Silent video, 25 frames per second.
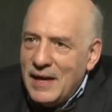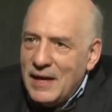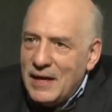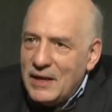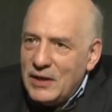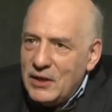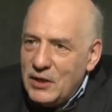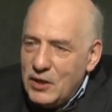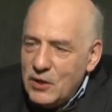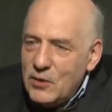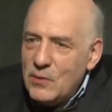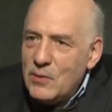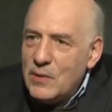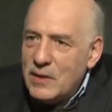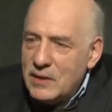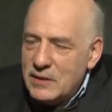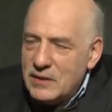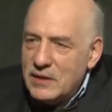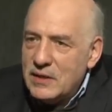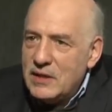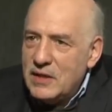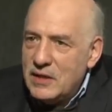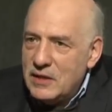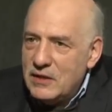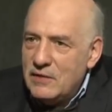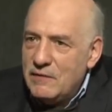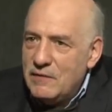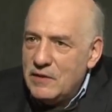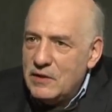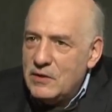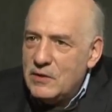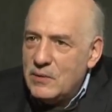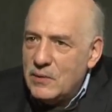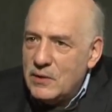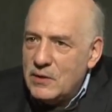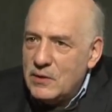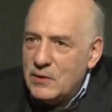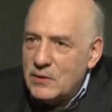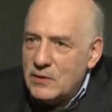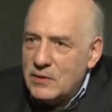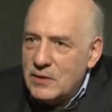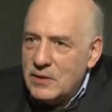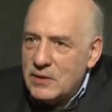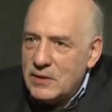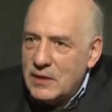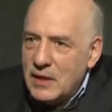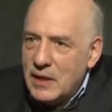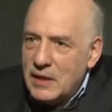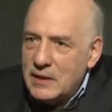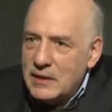You as an individual in your
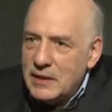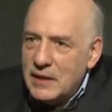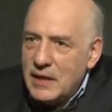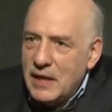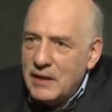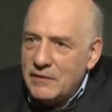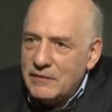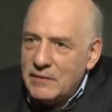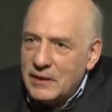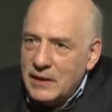society have